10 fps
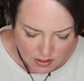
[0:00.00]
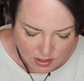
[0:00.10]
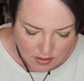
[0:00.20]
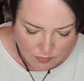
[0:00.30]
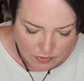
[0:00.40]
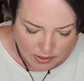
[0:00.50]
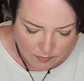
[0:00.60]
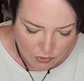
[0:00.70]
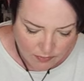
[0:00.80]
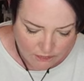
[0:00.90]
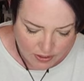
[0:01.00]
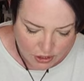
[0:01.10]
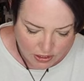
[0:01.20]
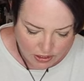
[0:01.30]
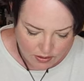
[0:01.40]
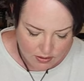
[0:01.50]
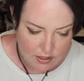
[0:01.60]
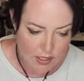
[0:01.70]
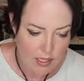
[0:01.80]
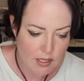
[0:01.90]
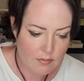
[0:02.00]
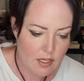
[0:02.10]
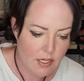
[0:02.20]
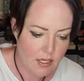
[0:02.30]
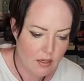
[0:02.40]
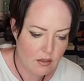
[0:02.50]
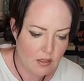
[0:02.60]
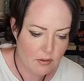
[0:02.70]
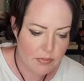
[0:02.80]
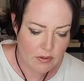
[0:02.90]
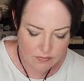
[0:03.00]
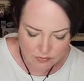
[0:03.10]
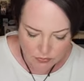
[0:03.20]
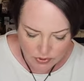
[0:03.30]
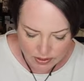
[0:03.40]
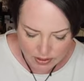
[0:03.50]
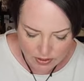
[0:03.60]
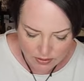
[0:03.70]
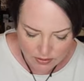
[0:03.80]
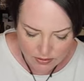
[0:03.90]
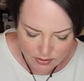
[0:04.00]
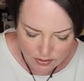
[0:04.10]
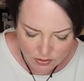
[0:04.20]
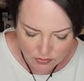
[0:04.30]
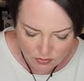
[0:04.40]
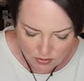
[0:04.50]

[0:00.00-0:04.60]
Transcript: um, when I'm more finishing. And I am getting a little bit of wood in here, so